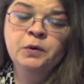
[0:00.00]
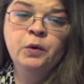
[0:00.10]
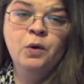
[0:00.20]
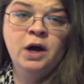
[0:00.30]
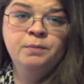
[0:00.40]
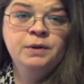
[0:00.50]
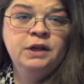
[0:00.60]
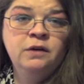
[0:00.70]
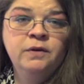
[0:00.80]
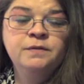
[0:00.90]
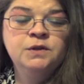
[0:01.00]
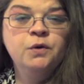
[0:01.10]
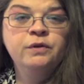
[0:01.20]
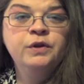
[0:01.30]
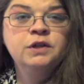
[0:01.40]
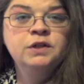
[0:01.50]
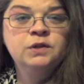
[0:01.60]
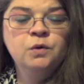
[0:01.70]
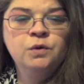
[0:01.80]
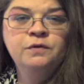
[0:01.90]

who I believe have sold their soul